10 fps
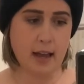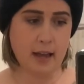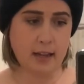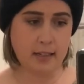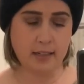
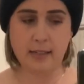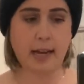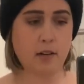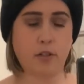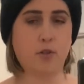
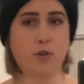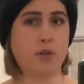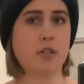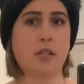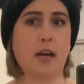exactly true
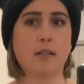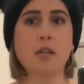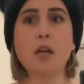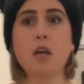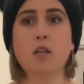to size.
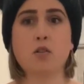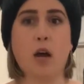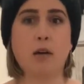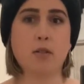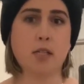So
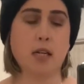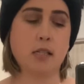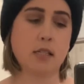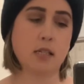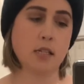I would say
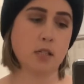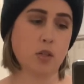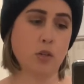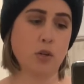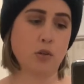stick
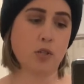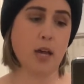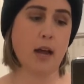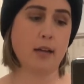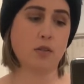to your
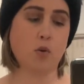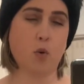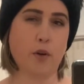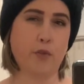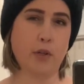size,
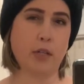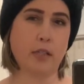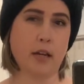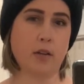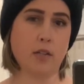or if you can
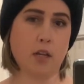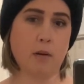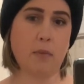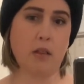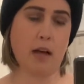tell it's going
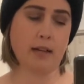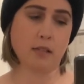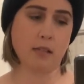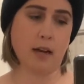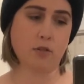to be like a
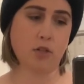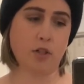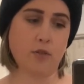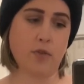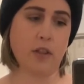
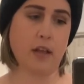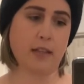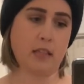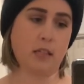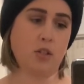slouchier fit
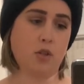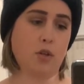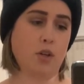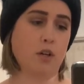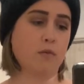like this, you
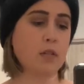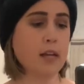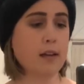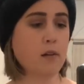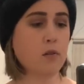could go
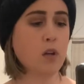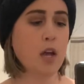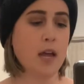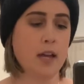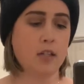down.
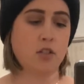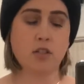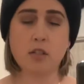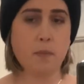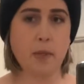
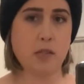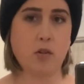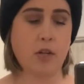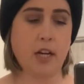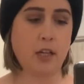Just depends
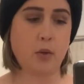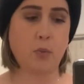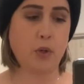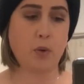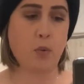on how you
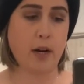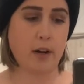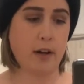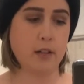want to wear it,